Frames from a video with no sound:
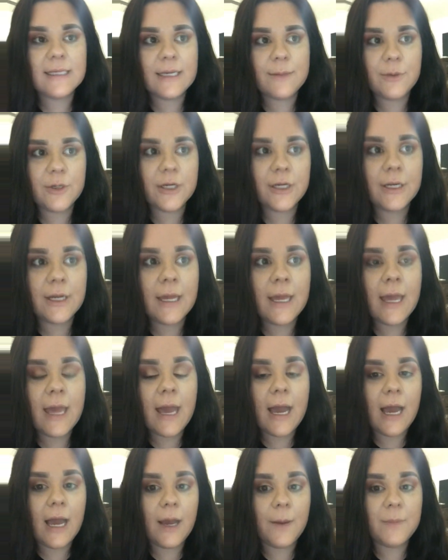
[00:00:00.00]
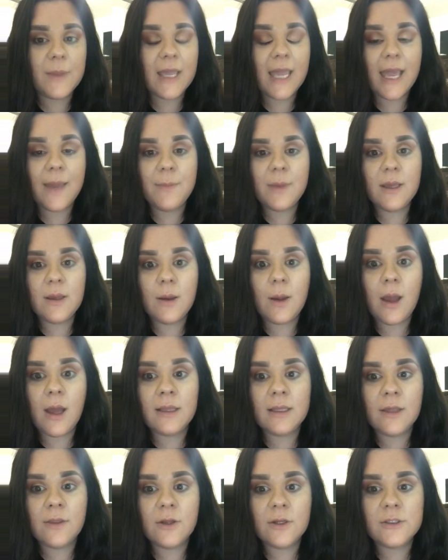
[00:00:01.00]
I went into labor.
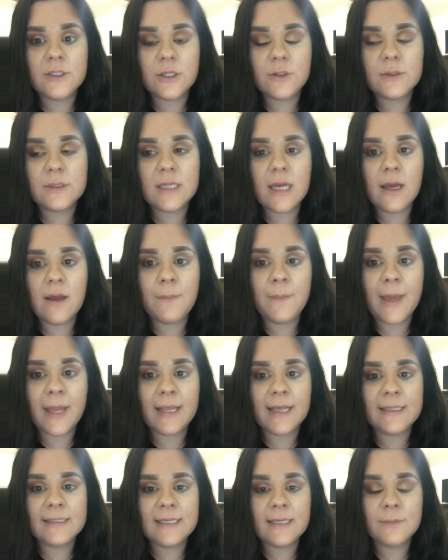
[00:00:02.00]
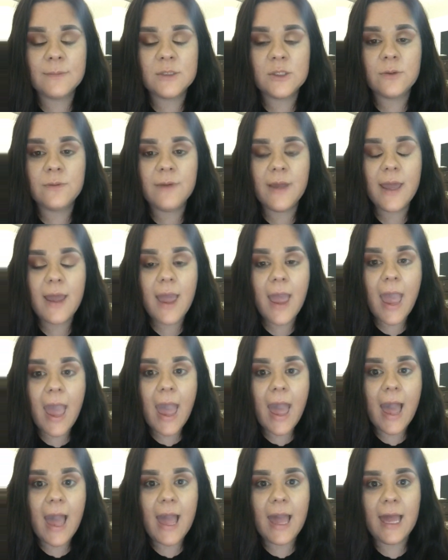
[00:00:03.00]
They gave me another dose of magnesium
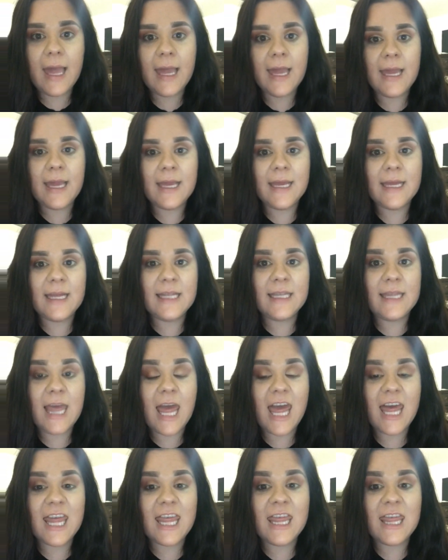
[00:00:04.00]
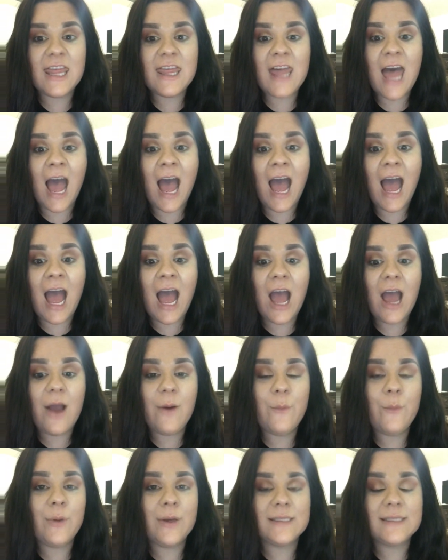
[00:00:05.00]
sulfate, and
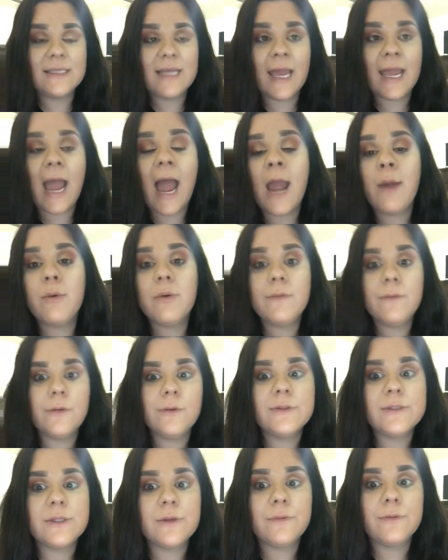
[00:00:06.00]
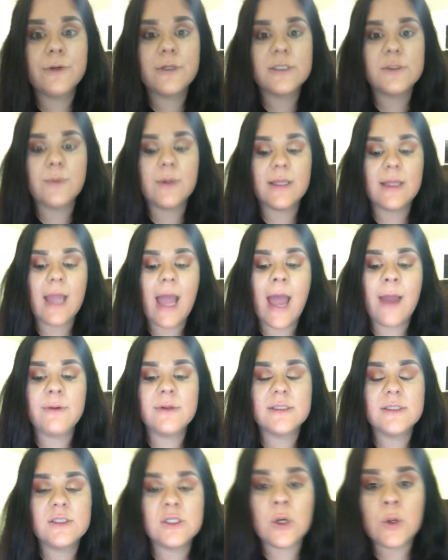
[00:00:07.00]
that was like, I refused the
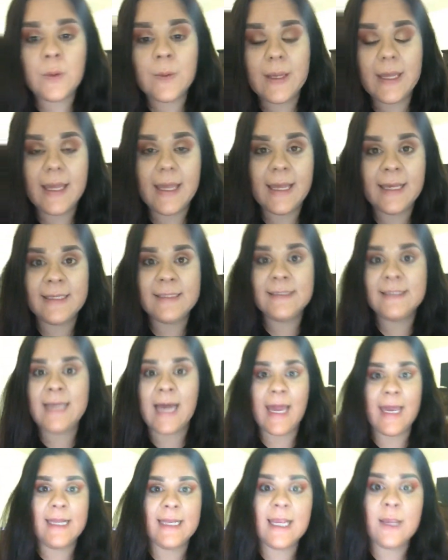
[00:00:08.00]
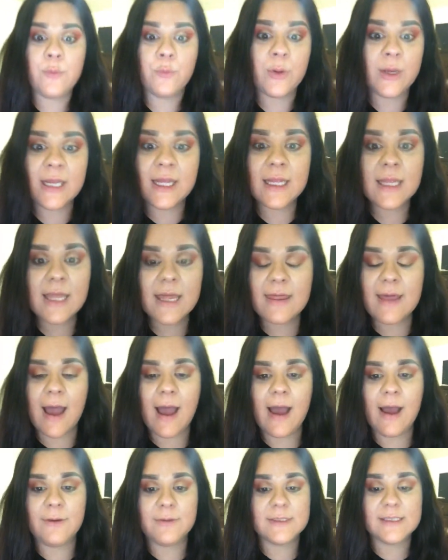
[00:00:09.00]
first one. I was so anxiety
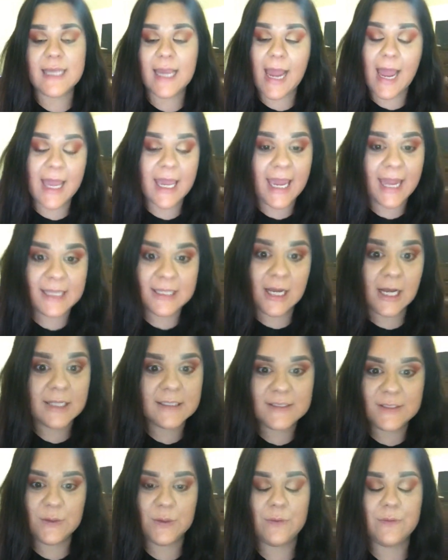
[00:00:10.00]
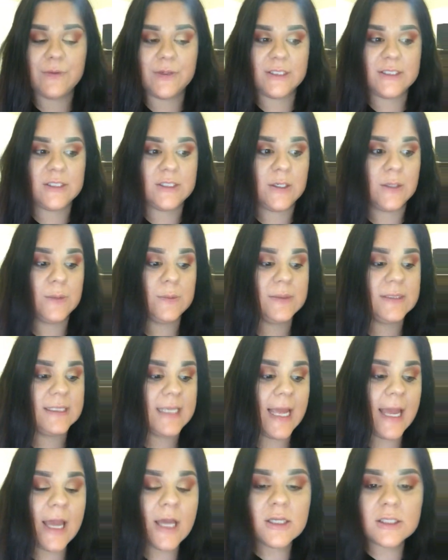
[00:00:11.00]
ridden that I was like, I cannot do the
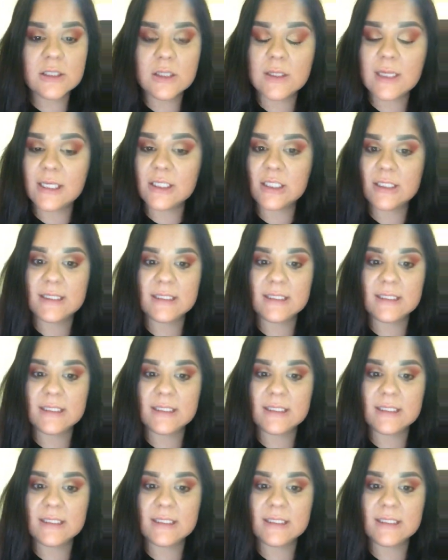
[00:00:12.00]
first dose.